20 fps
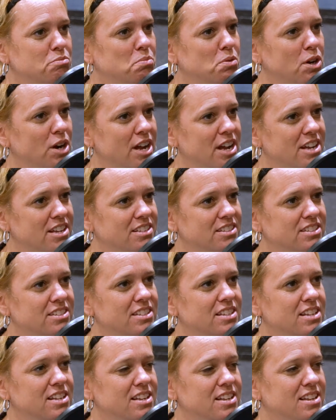praise,
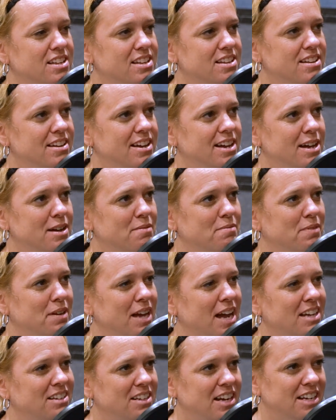I'm
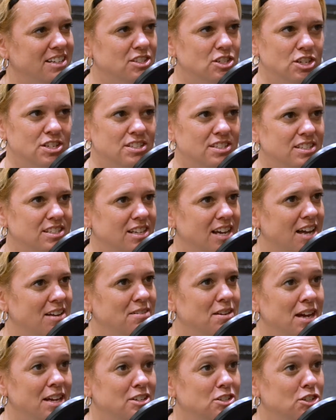
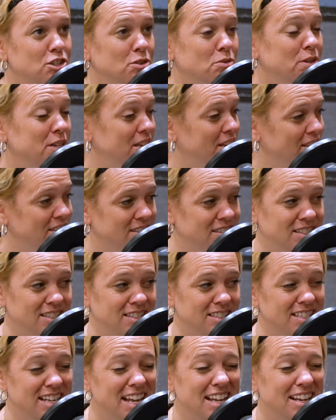not sure we can
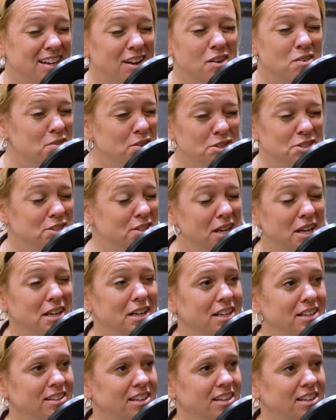overstate it.